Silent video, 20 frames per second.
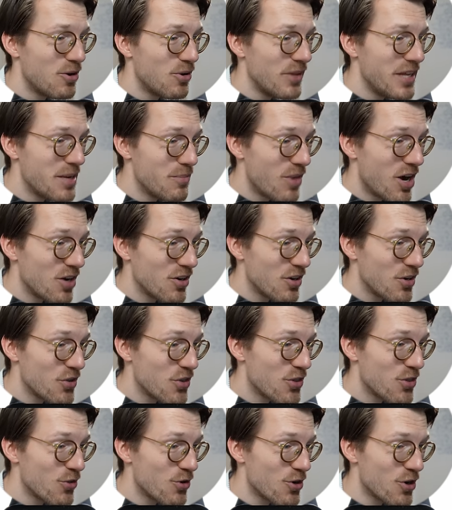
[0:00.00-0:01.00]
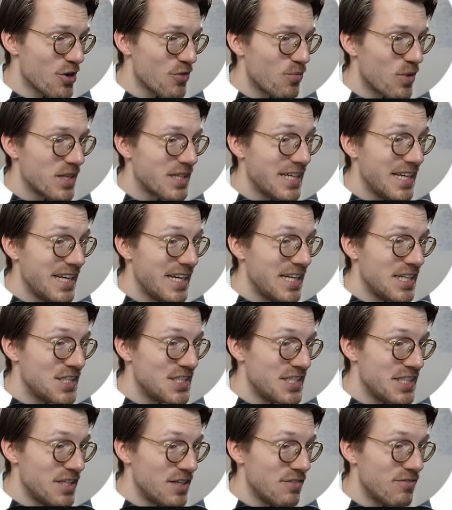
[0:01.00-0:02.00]
Only about a third of what the
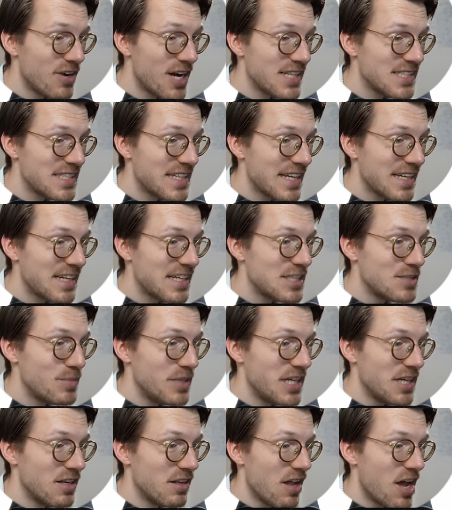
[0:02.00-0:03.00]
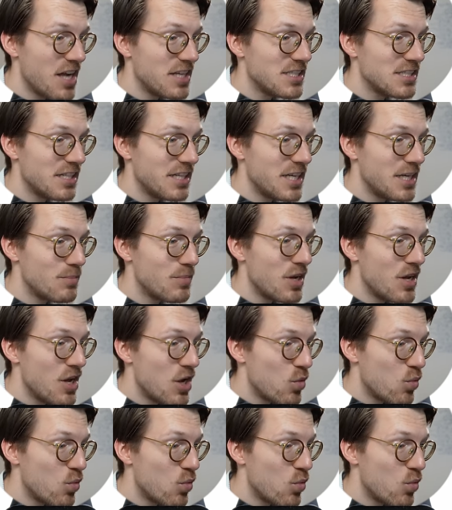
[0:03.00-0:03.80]
EEG device detected as being light sleep